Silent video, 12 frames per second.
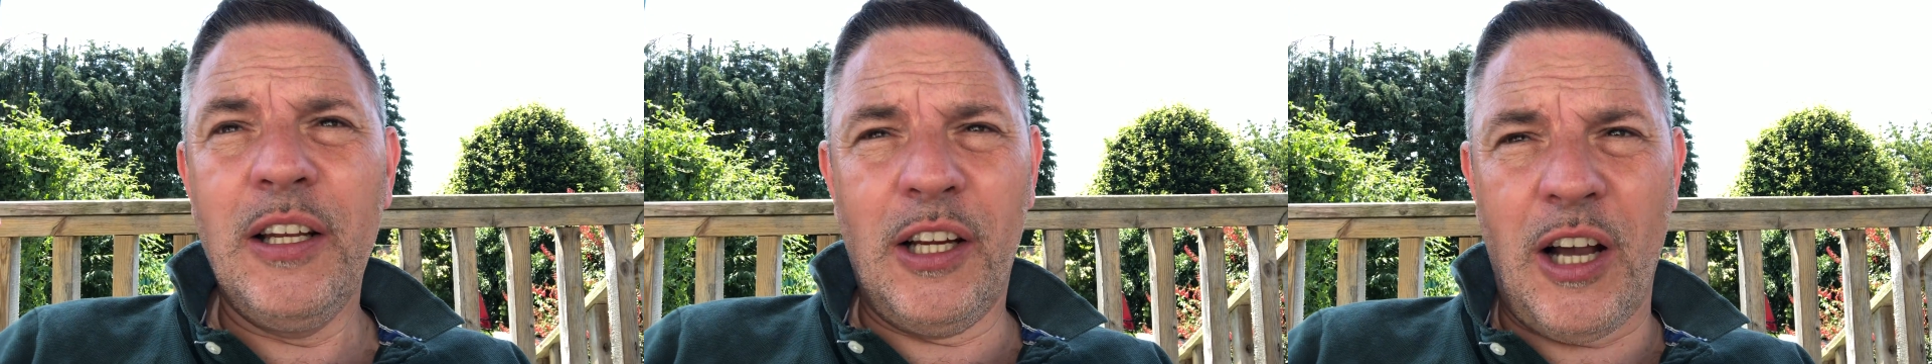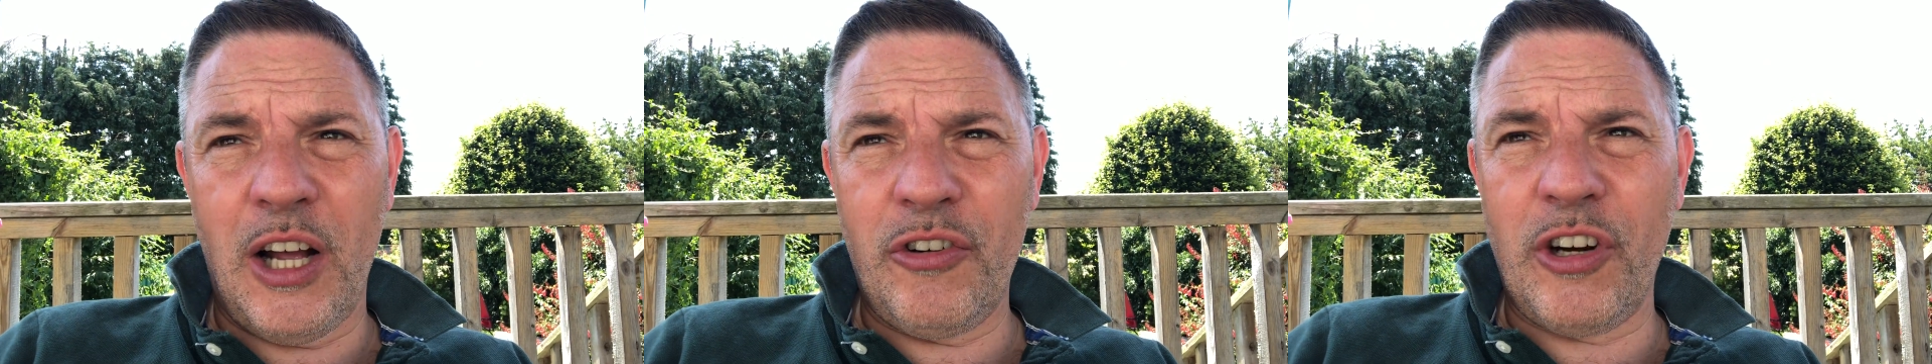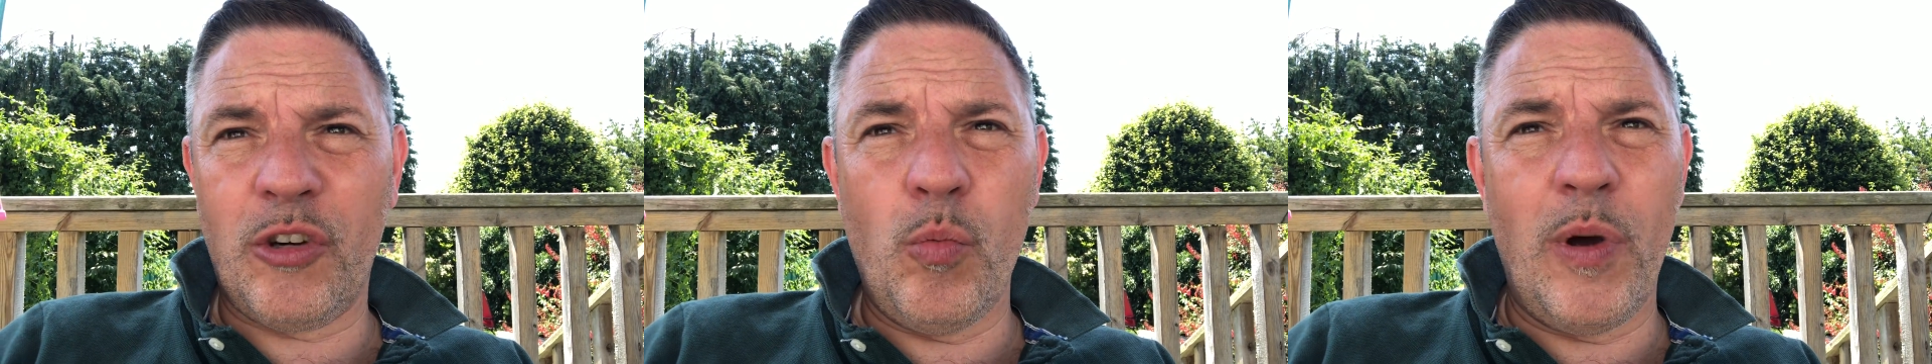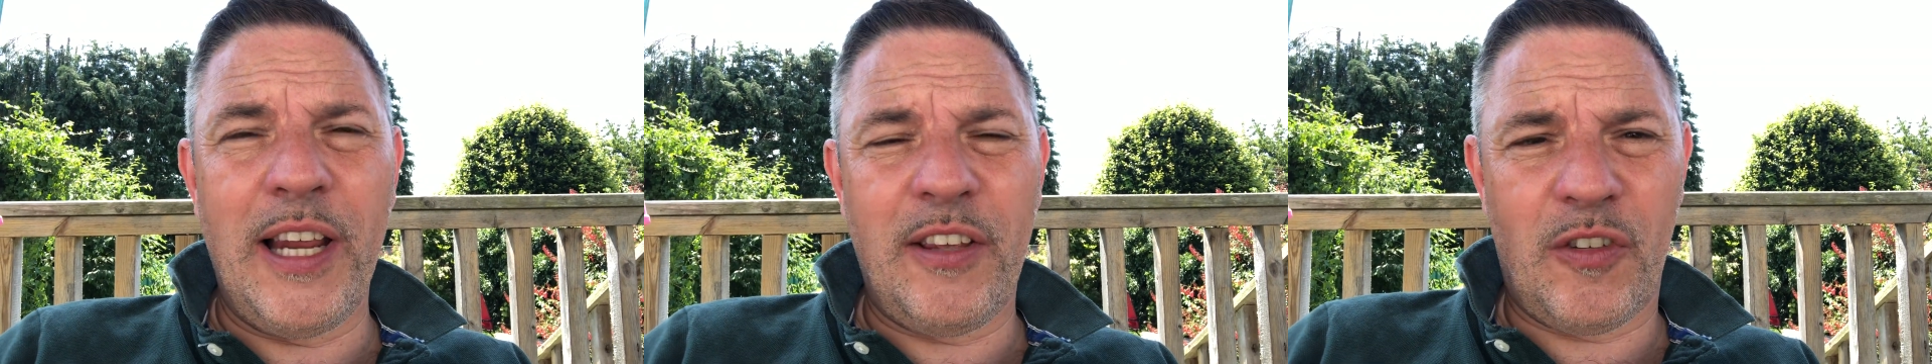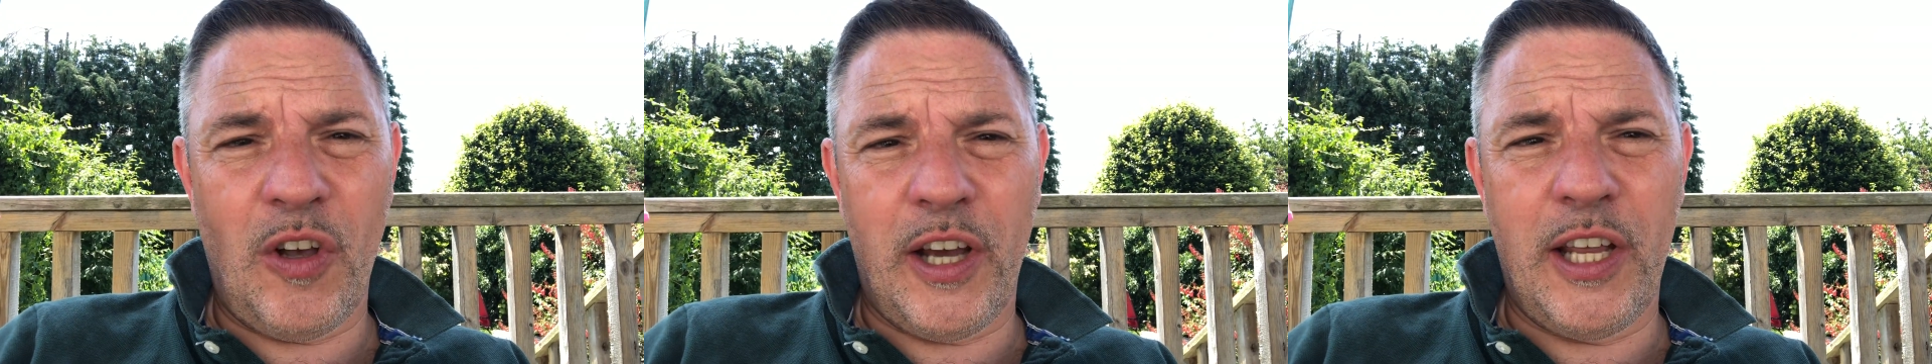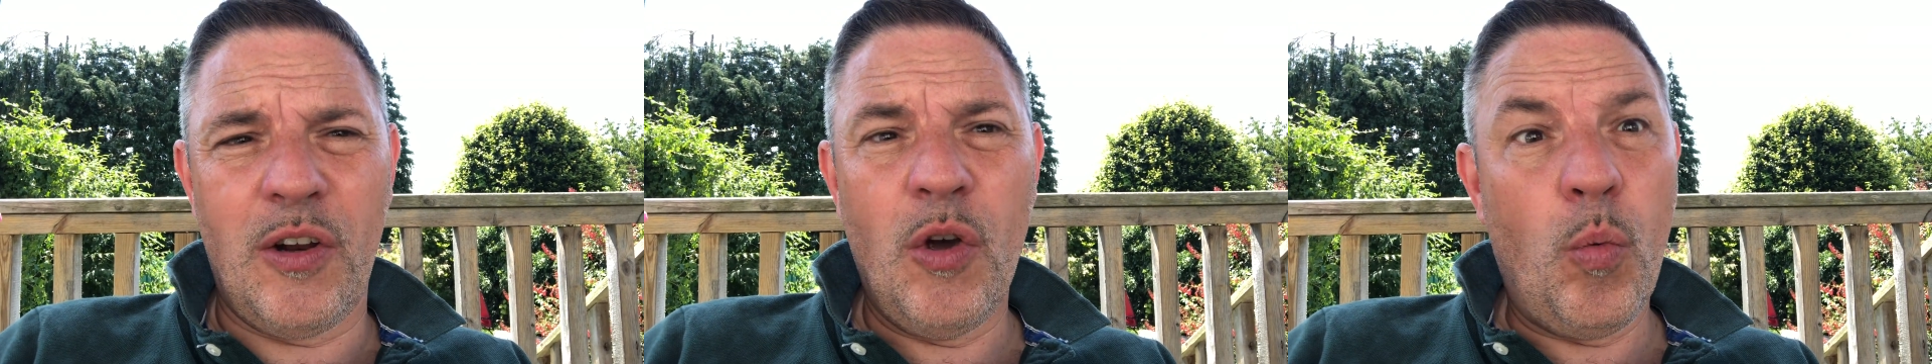the contract. Will he
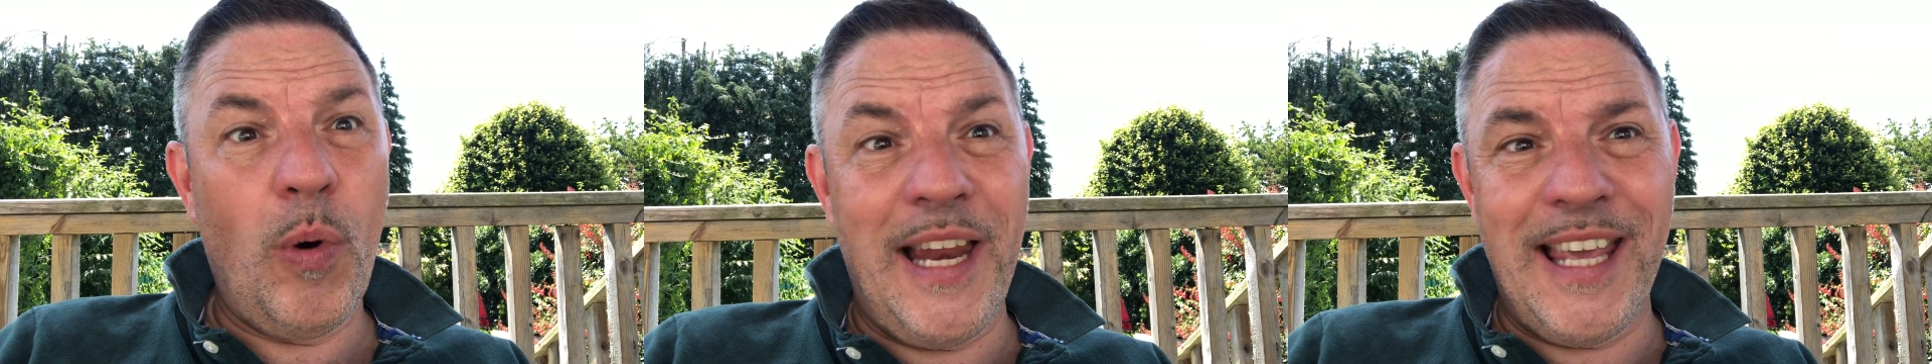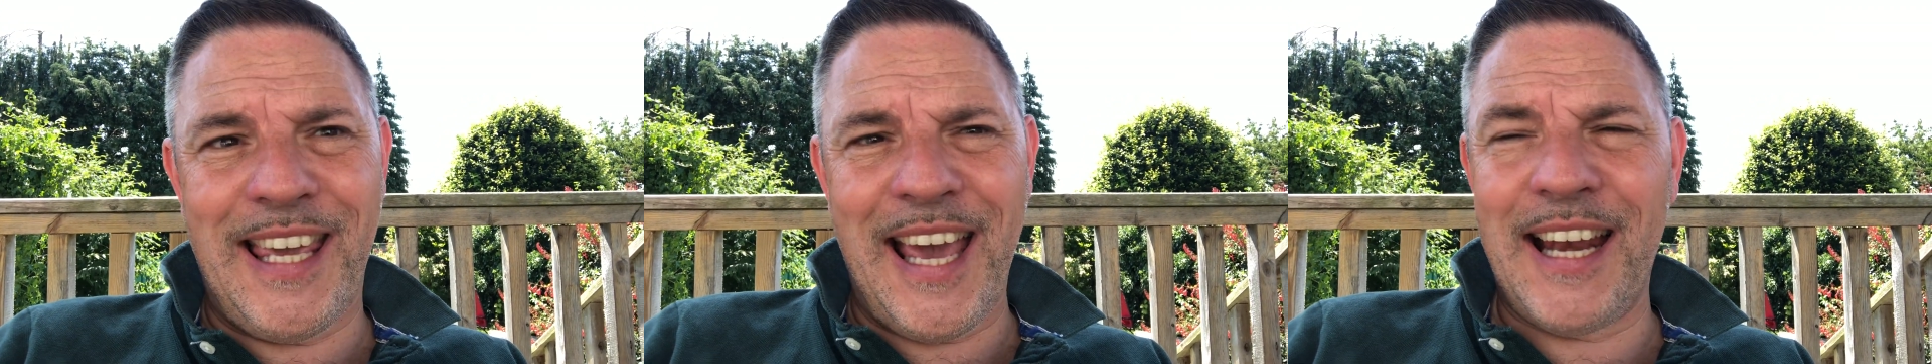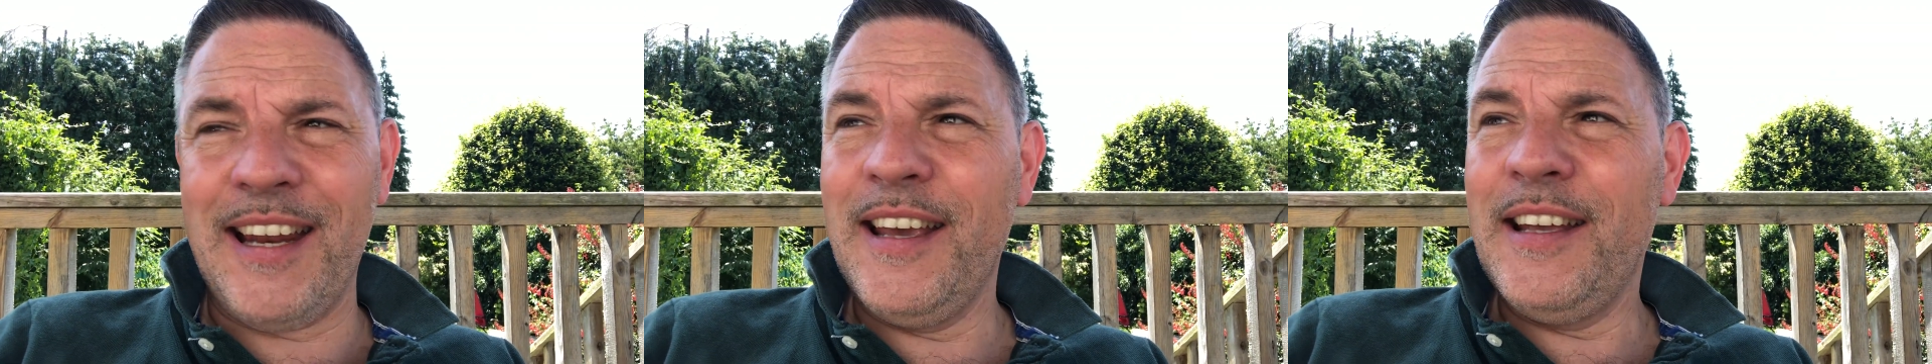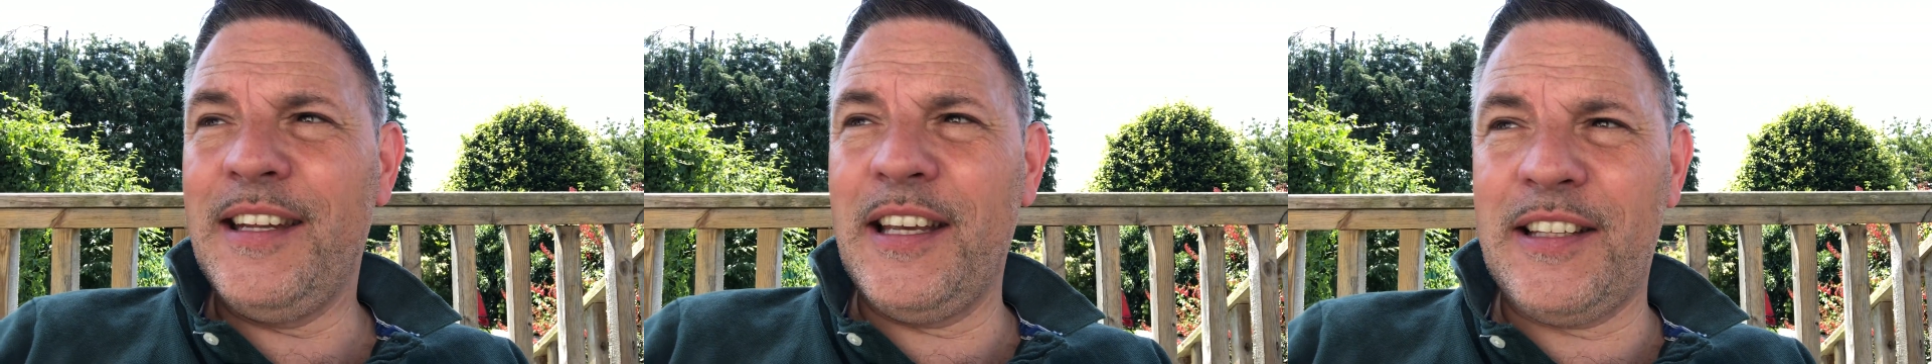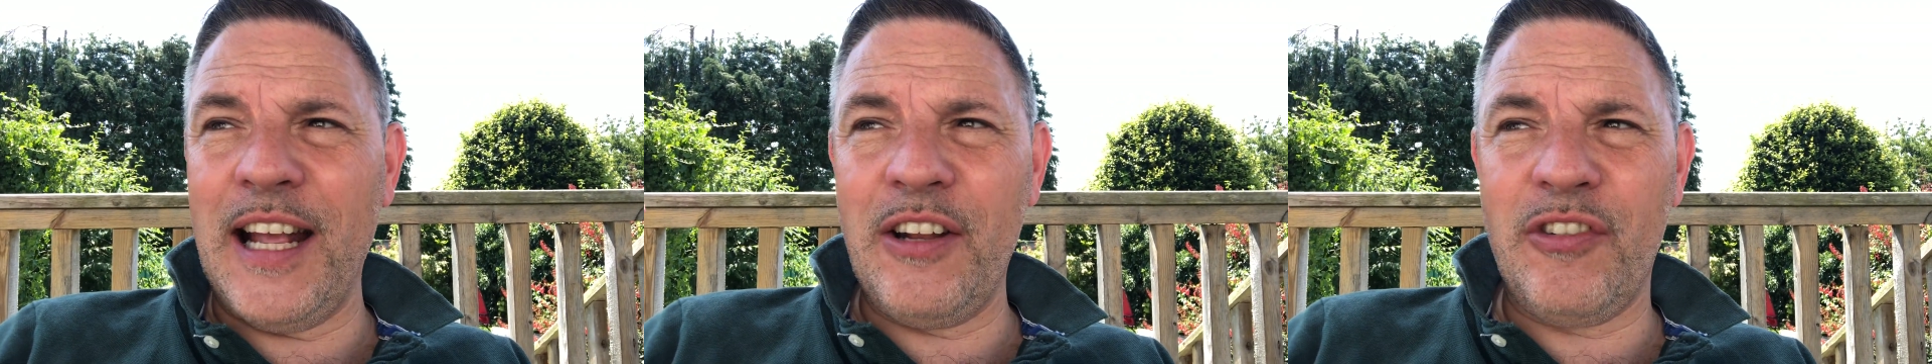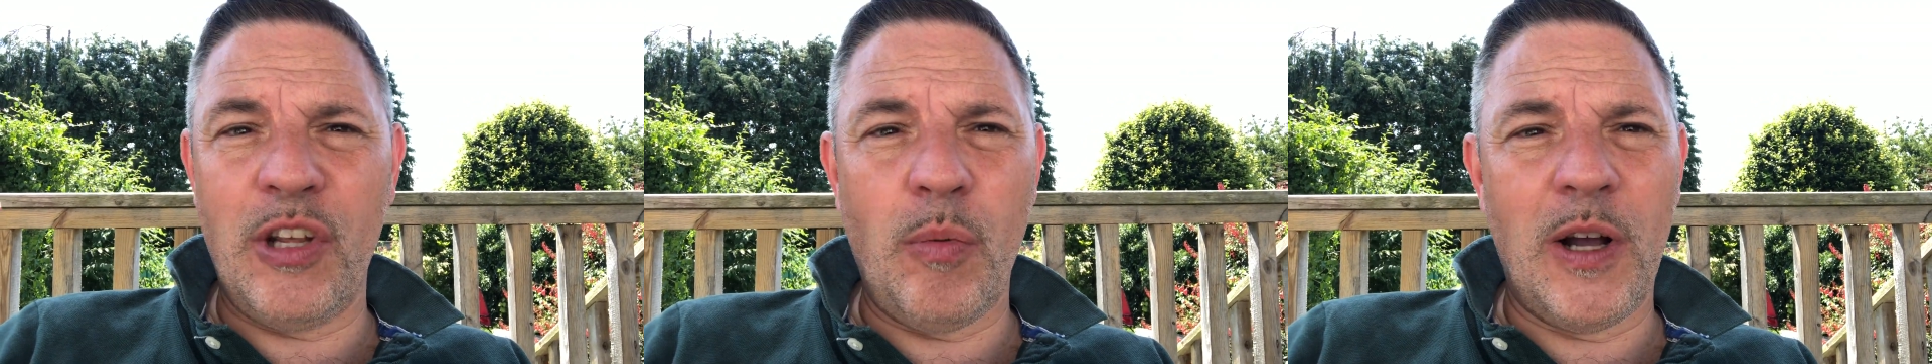sign? Will he get the
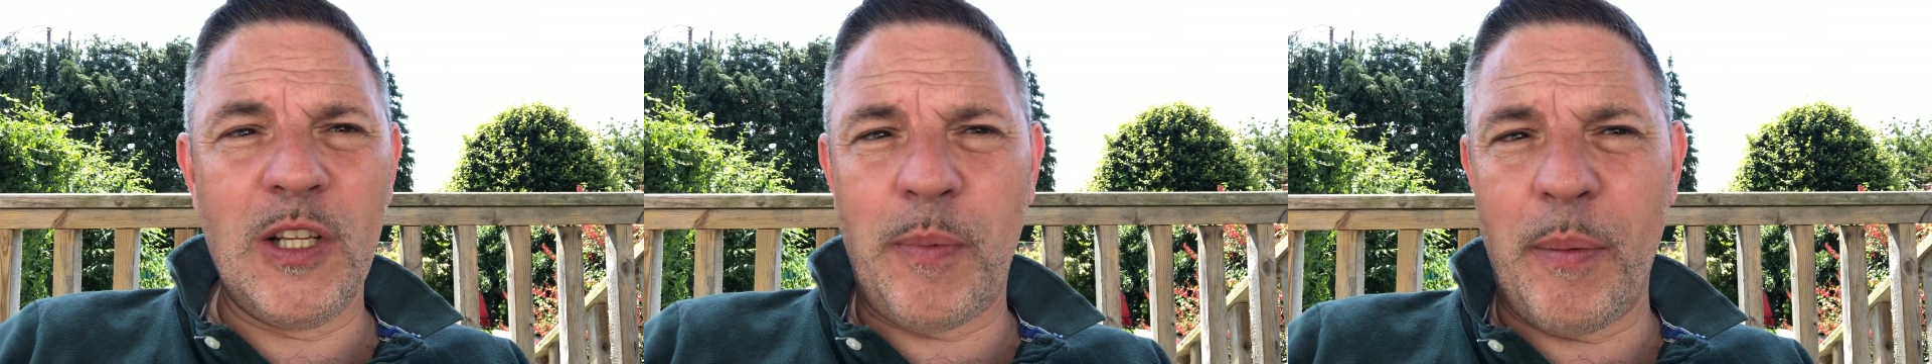extension he wants?